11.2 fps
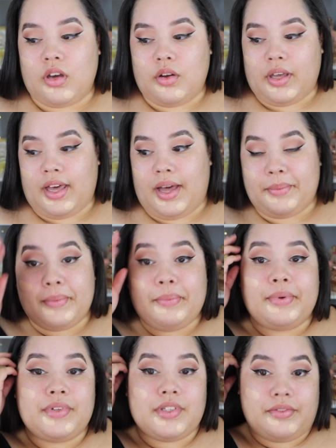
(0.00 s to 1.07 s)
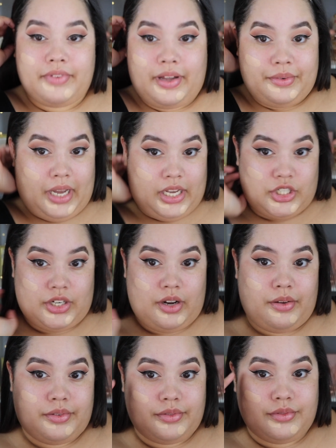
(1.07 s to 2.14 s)
Okay, I'm gonna put some foundation
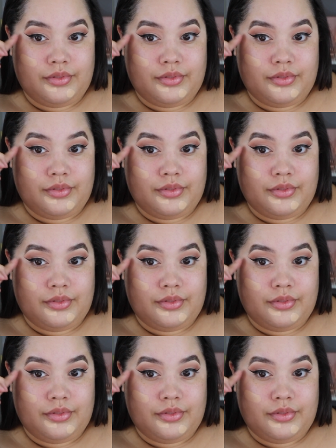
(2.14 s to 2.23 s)
on.